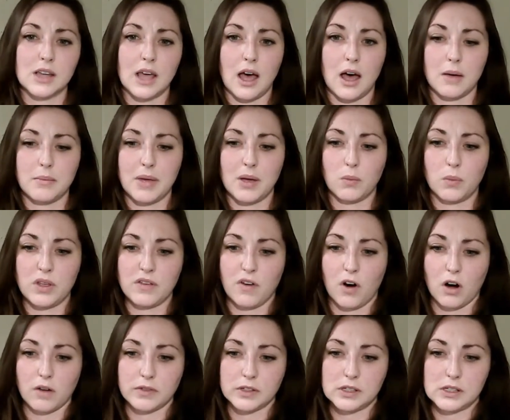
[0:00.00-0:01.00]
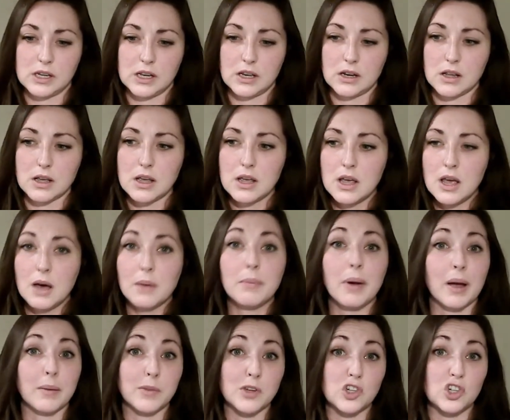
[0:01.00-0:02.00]
And we've harvested
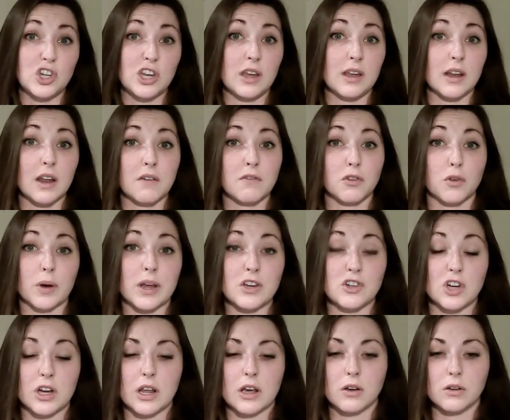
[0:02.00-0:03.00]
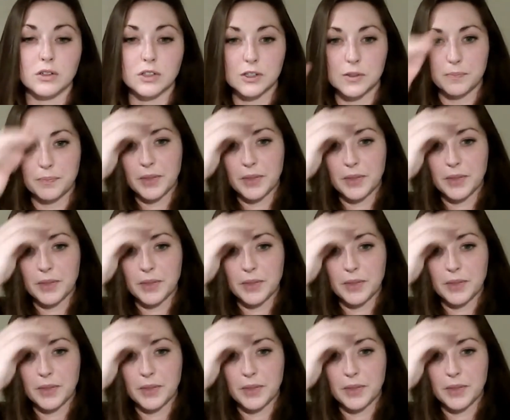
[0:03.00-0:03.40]
by machine at Veraison Hills.